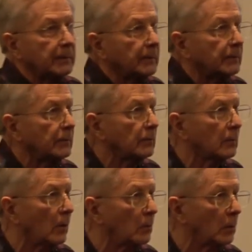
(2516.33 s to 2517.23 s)
didn't do their
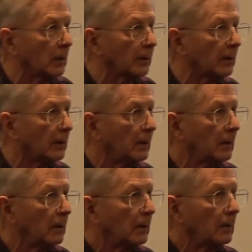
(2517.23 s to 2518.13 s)
homework.
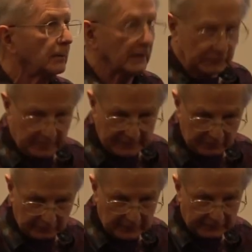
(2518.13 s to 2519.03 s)
That
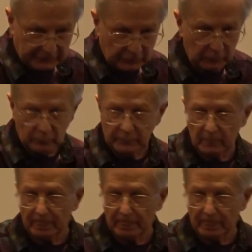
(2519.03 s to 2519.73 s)
speaker's not tuned.